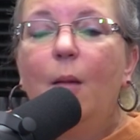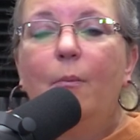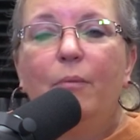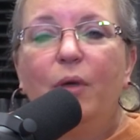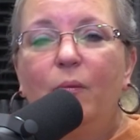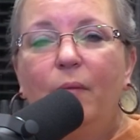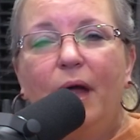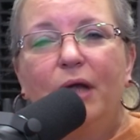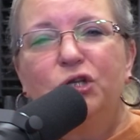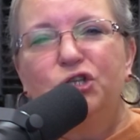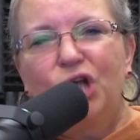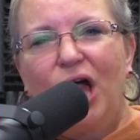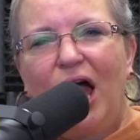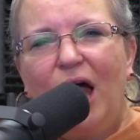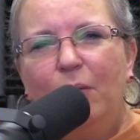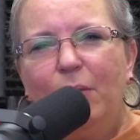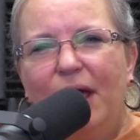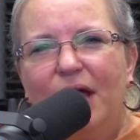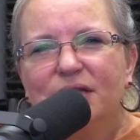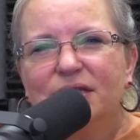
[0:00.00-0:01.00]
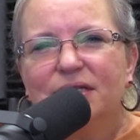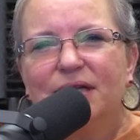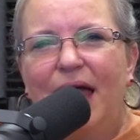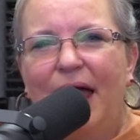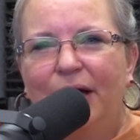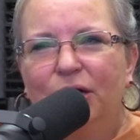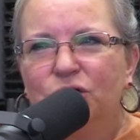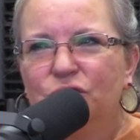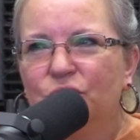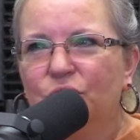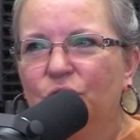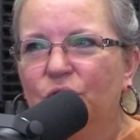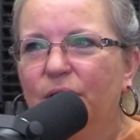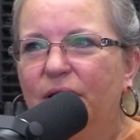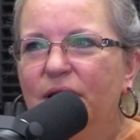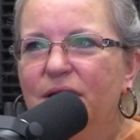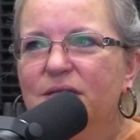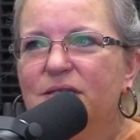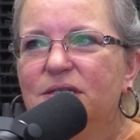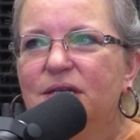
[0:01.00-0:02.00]
But my job as an editor
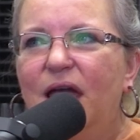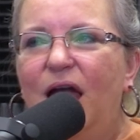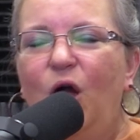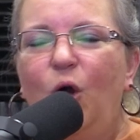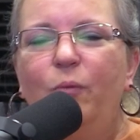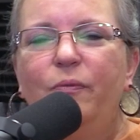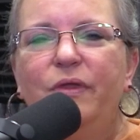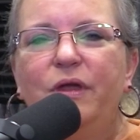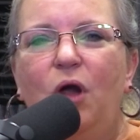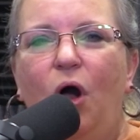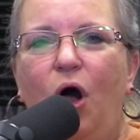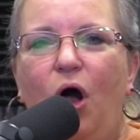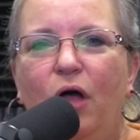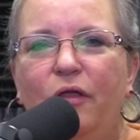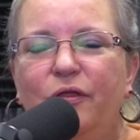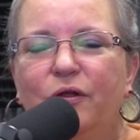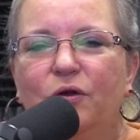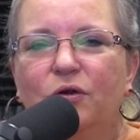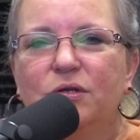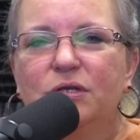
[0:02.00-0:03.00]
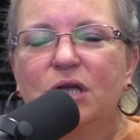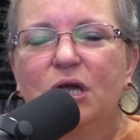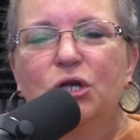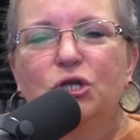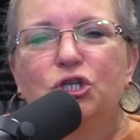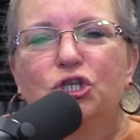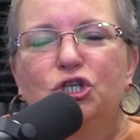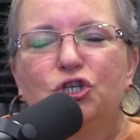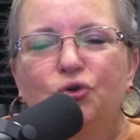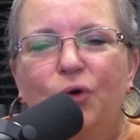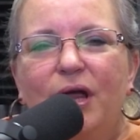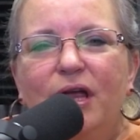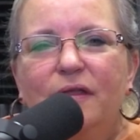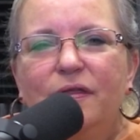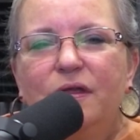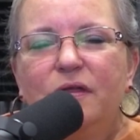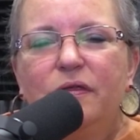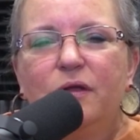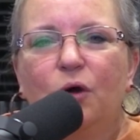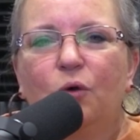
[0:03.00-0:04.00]
is to help the authors
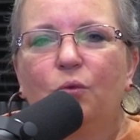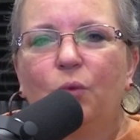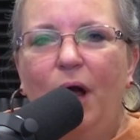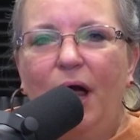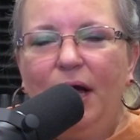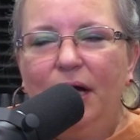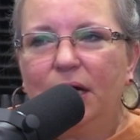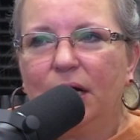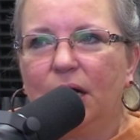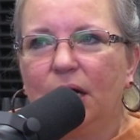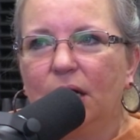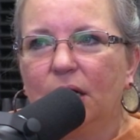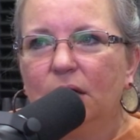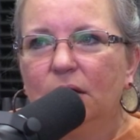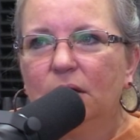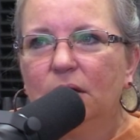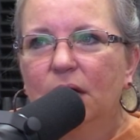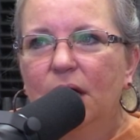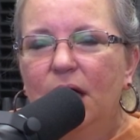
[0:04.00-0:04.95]
strengthen their writing